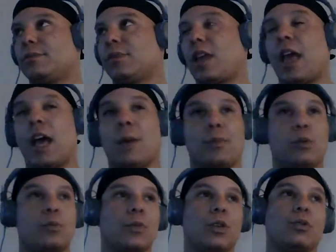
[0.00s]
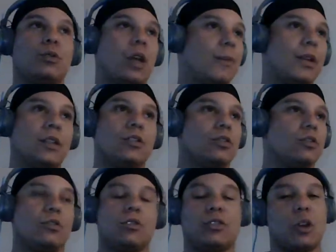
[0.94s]
Apple Music. I mean, it's
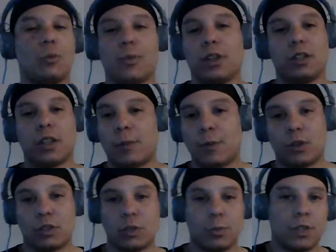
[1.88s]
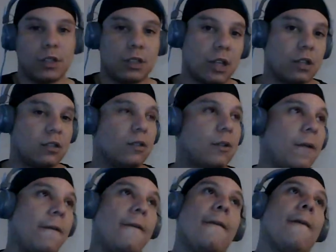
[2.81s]
just so many. I'm on so many sites.
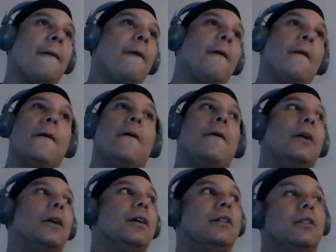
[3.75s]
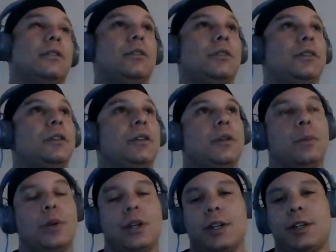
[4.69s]

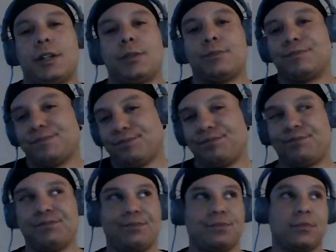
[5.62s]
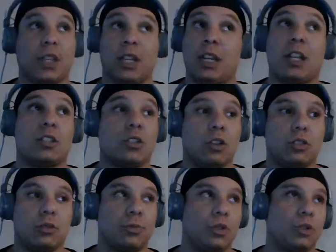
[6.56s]
But and that's
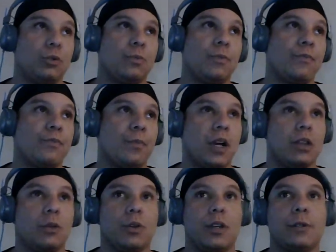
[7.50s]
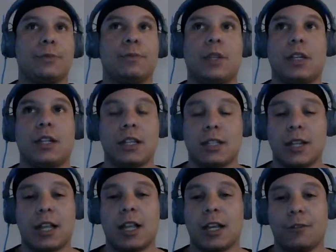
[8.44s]
awesome too, by the way. Like, that's
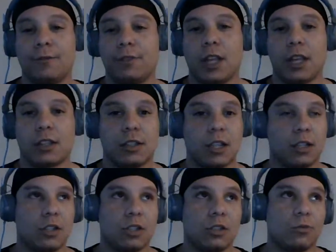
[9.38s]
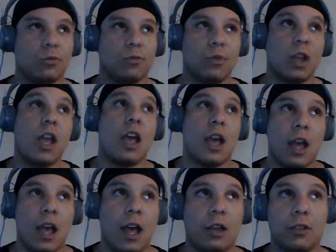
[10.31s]
not like a flex. That's just
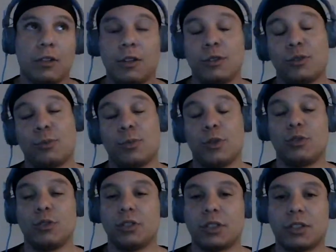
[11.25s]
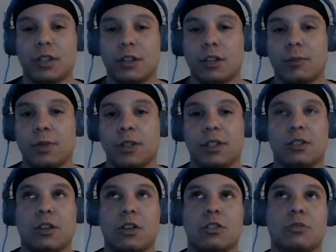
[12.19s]
how the distribution is set up, and
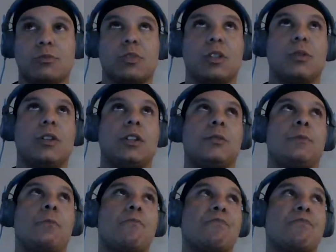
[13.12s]
it's awesome. So